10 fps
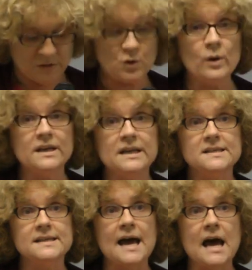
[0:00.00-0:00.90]
So what
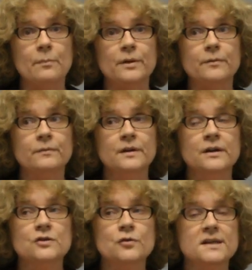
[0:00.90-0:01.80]
needs to happen?
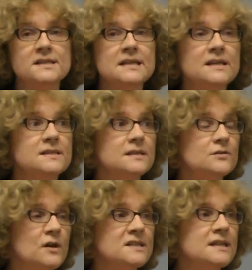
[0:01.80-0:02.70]

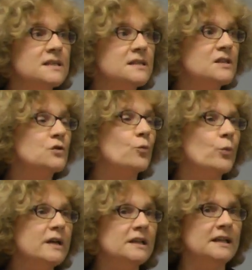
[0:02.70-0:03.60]
Trustees need to
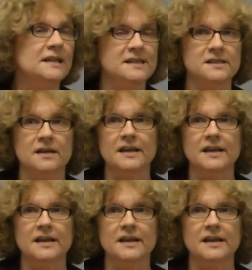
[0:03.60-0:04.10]
really listen.